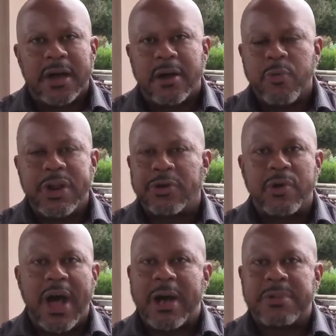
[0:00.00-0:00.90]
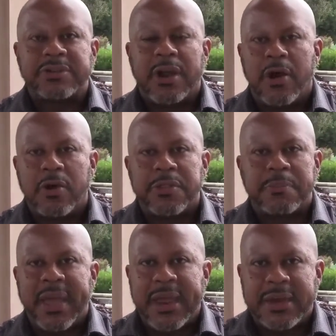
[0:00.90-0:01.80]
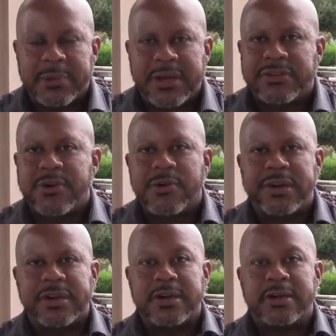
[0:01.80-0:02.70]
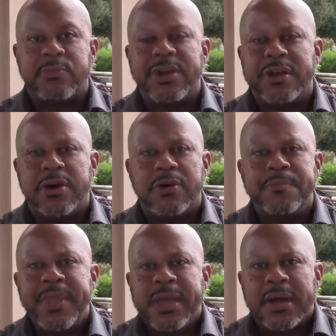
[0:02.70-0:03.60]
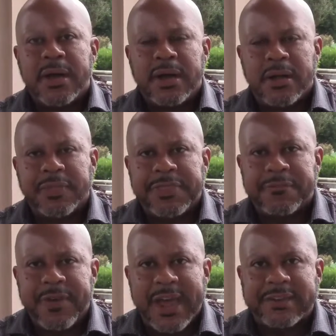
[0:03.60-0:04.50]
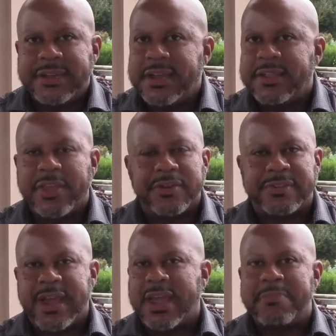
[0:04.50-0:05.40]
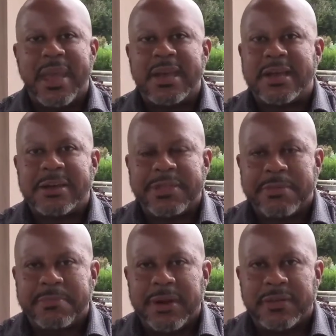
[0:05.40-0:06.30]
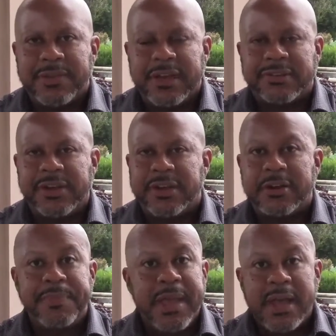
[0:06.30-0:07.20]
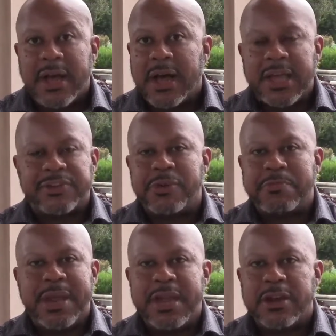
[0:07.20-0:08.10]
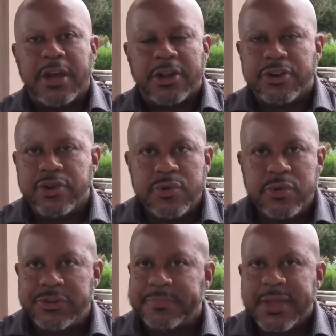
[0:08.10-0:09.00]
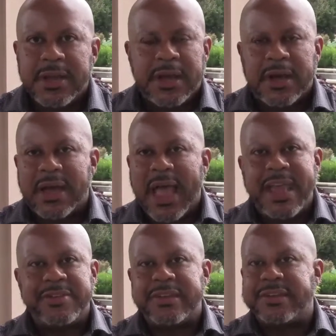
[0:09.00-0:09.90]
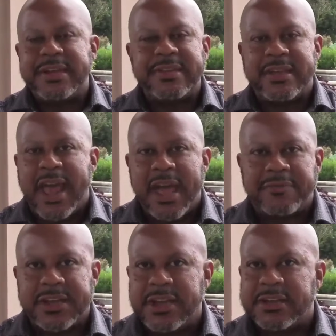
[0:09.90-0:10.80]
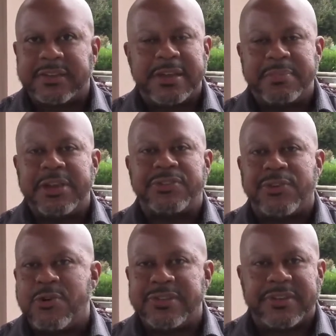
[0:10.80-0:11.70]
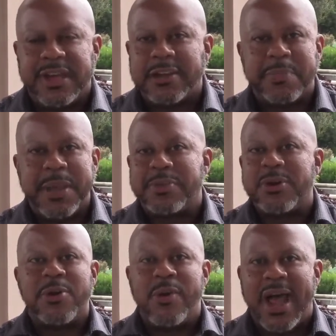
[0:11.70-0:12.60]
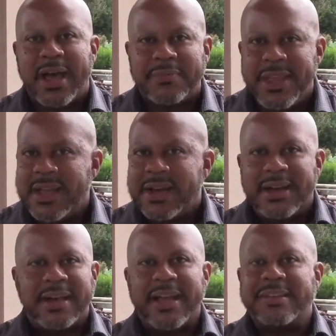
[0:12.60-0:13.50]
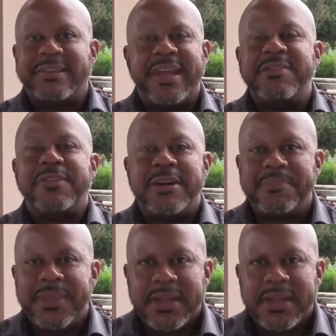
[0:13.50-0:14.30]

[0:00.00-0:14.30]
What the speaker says: we don't know how much longer the pandemic is going to come. We know that the vaccine, they're saying, may come at the middle of next year. And so many news agencies and advocates and many stories are telling people to go out and save up